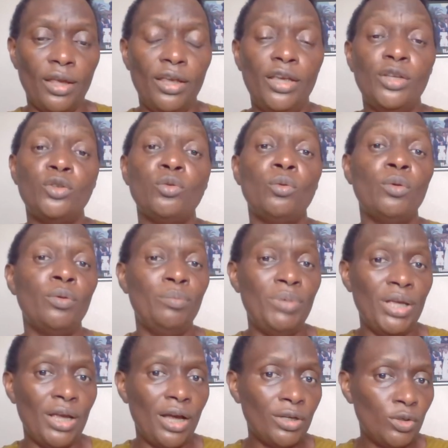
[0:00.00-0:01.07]
It will
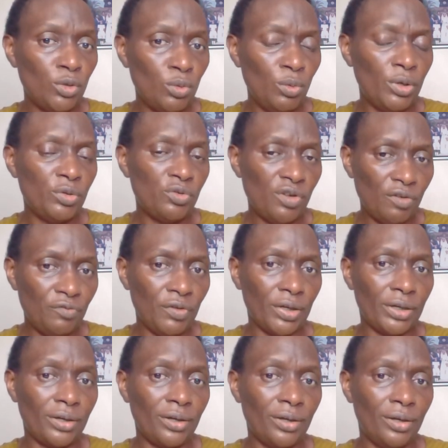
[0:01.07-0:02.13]
be a two-way
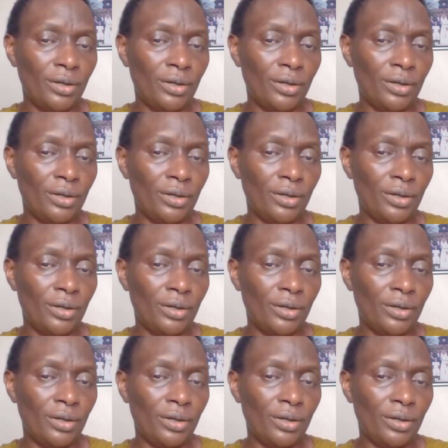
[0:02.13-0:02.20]
traffic,